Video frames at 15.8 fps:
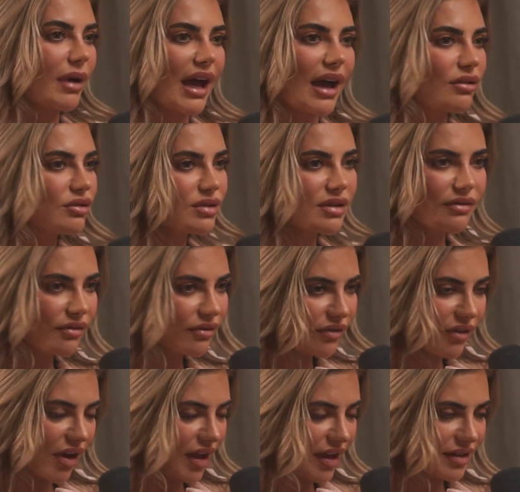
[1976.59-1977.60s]
how do you even
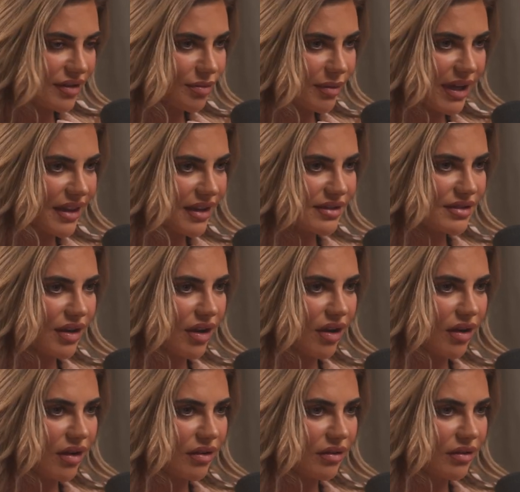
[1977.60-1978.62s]
find where these are?